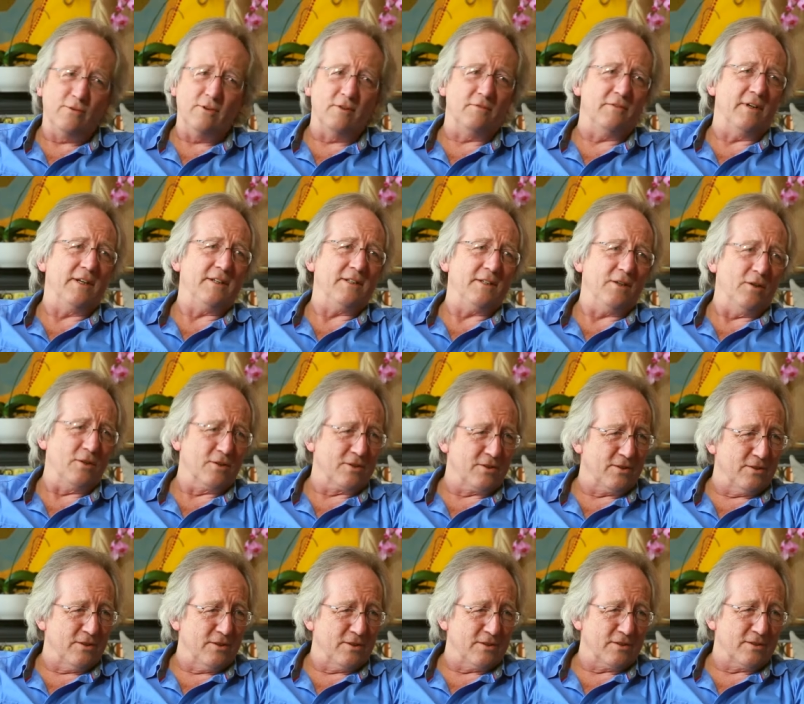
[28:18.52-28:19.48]
are full of
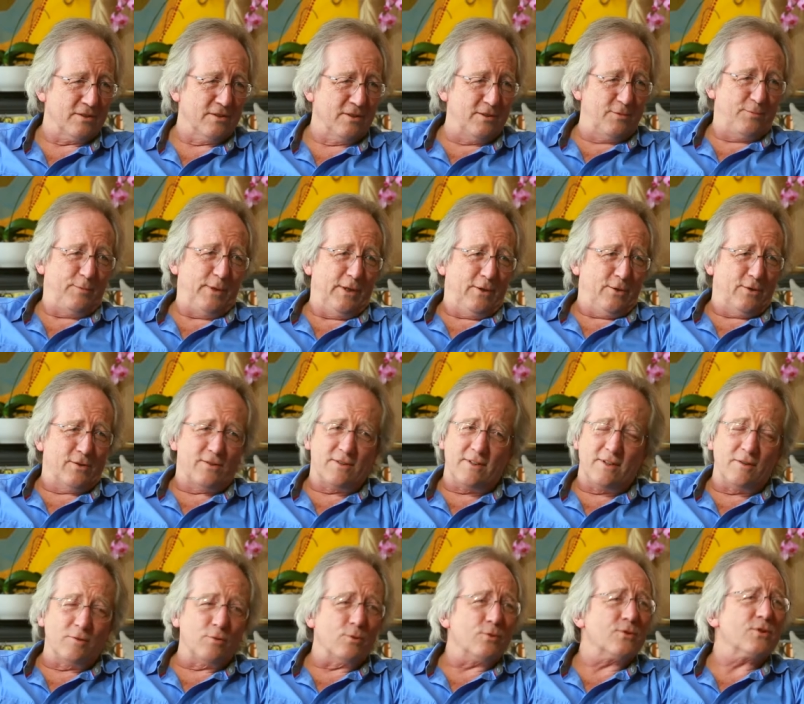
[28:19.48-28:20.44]
antioxidants is
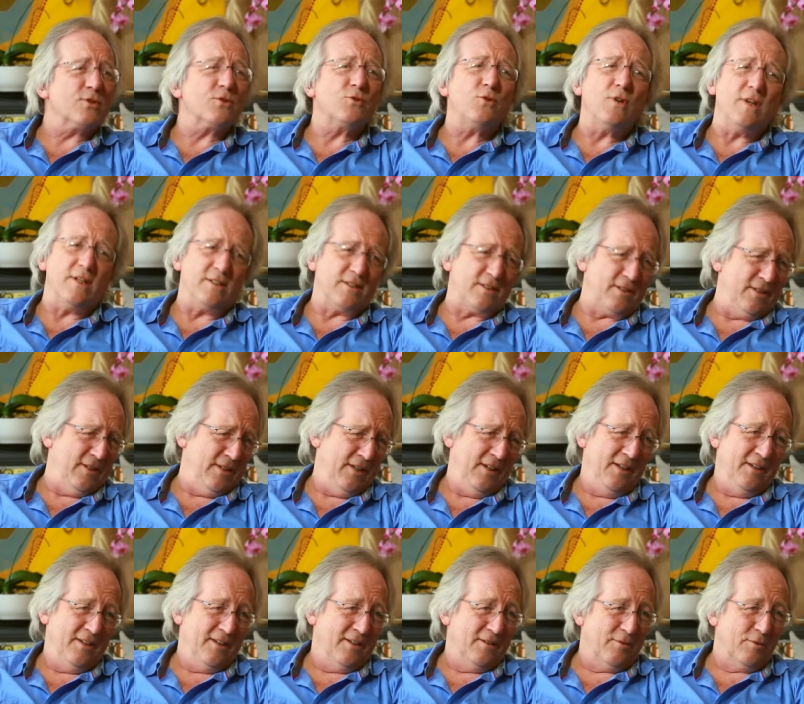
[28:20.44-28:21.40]
because they're all stressed,
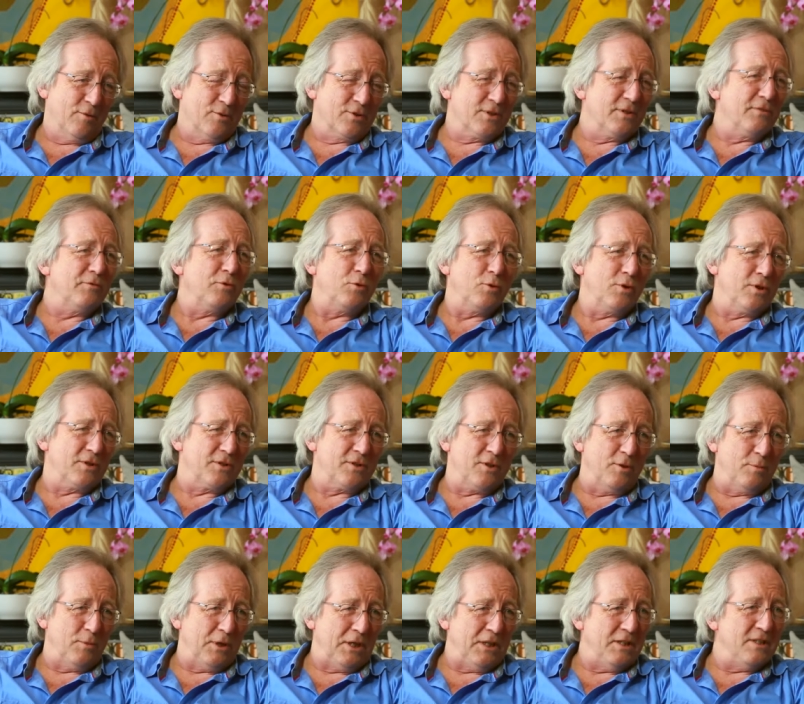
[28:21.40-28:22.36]
because they've all
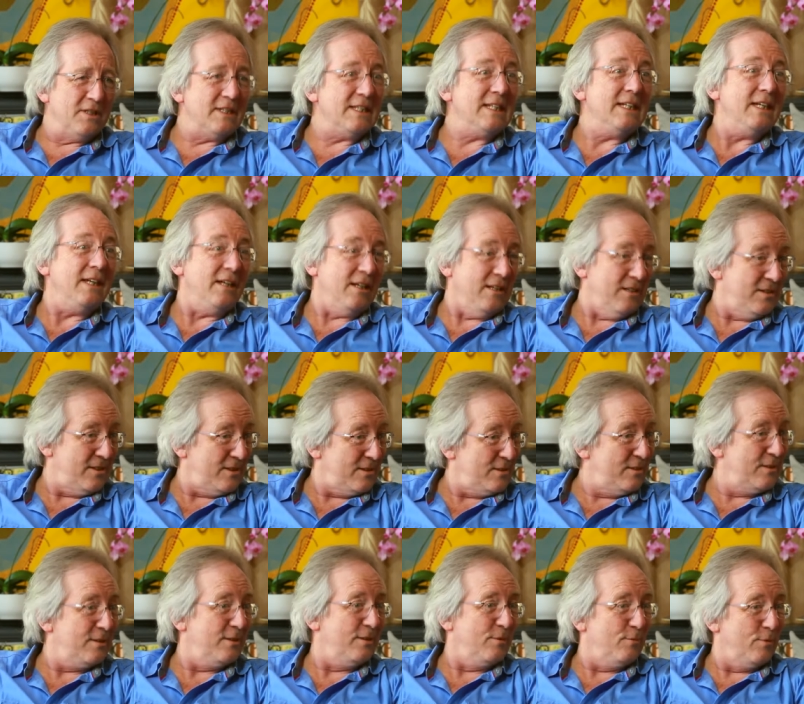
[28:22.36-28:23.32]
got so many
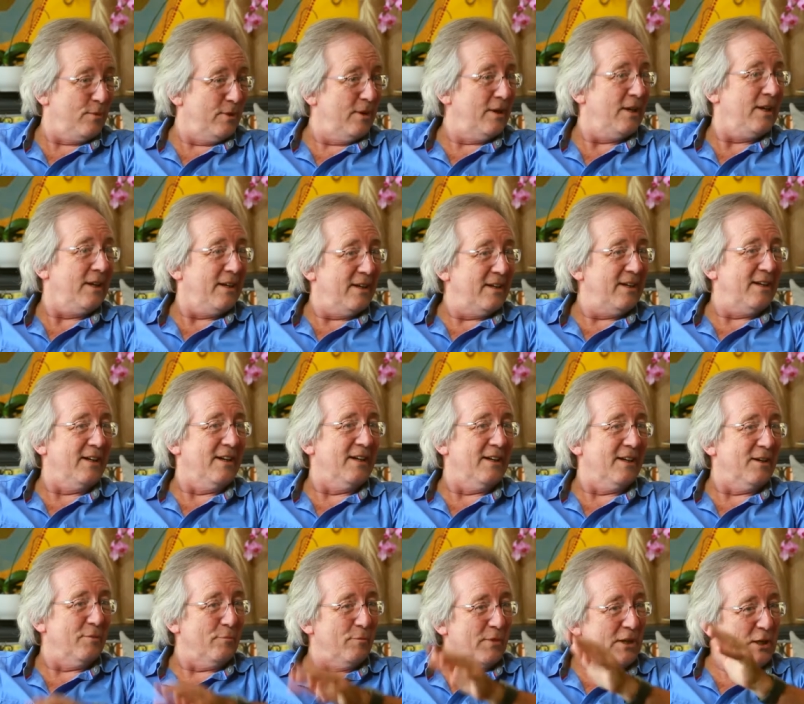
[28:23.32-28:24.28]
disease
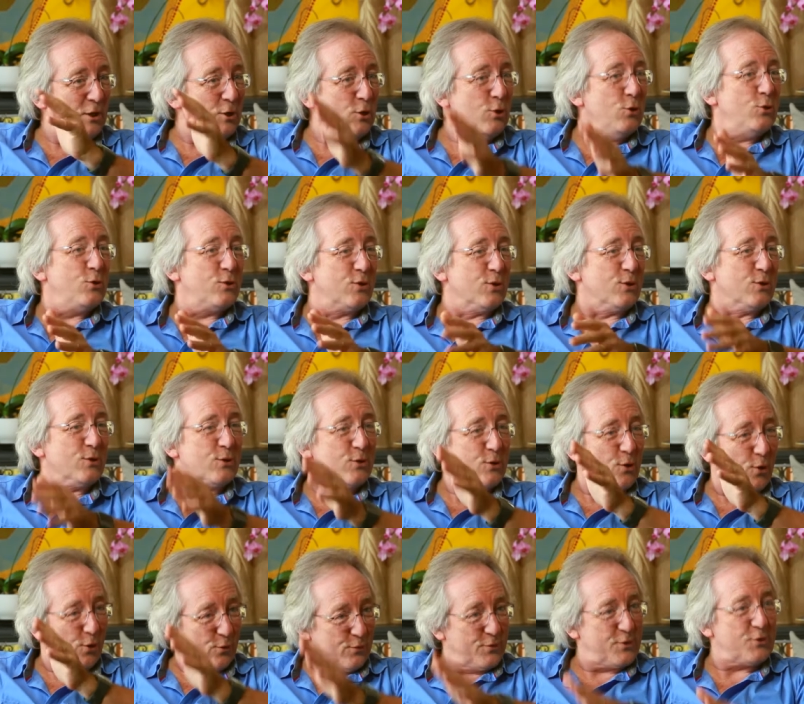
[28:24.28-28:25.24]

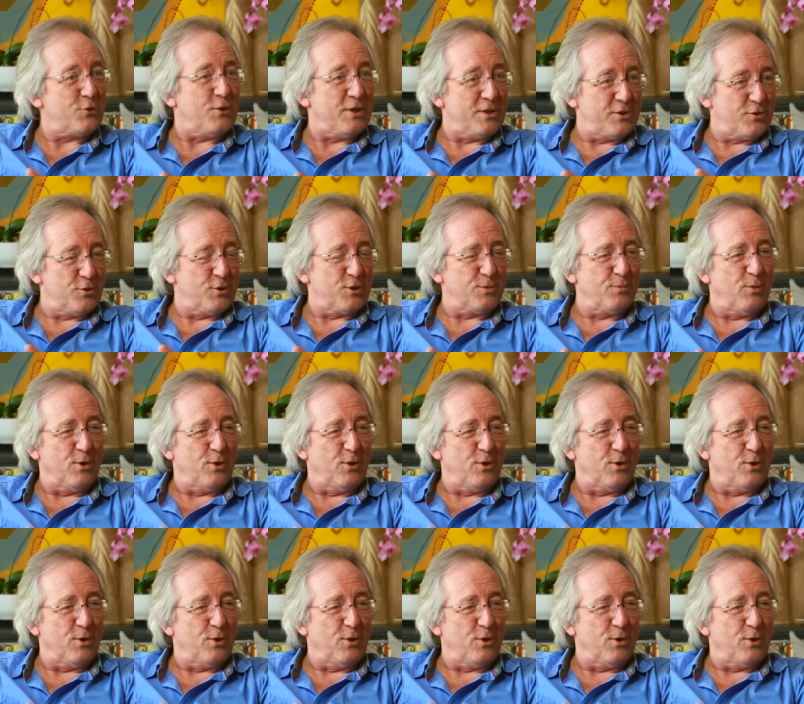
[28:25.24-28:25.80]
inducers of stress